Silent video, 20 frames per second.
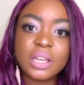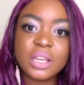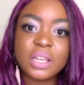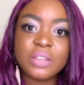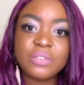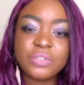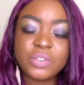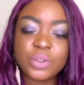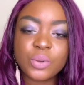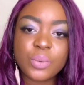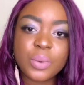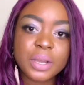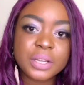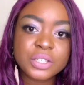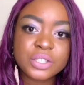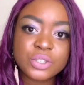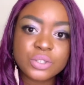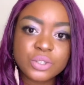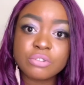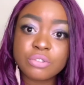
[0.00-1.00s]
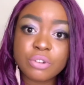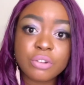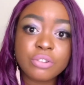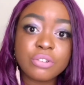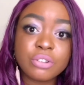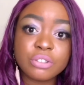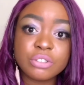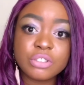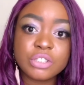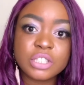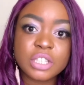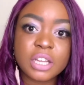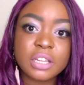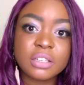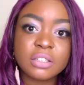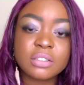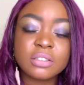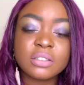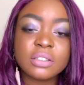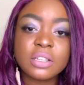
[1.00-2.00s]
If you want to grow your
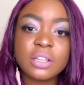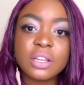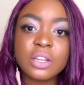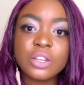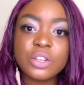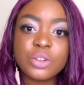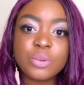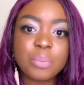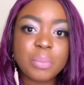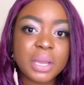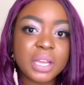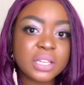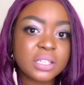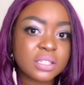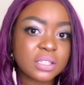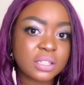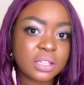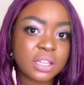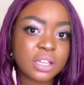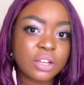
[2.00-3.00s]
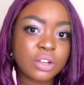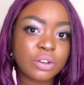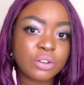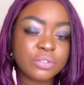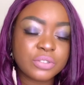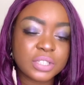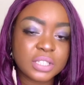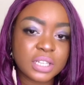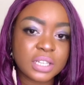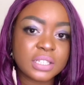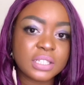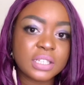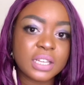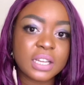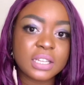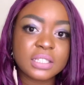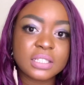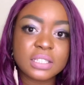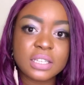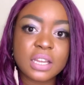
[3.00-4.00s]
channel, you might think of starting
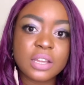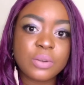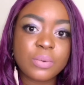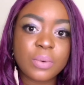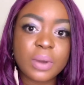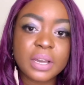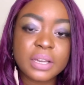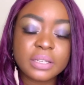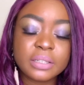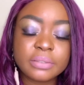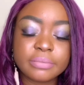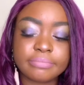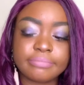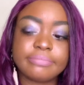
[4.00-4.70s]
a DIY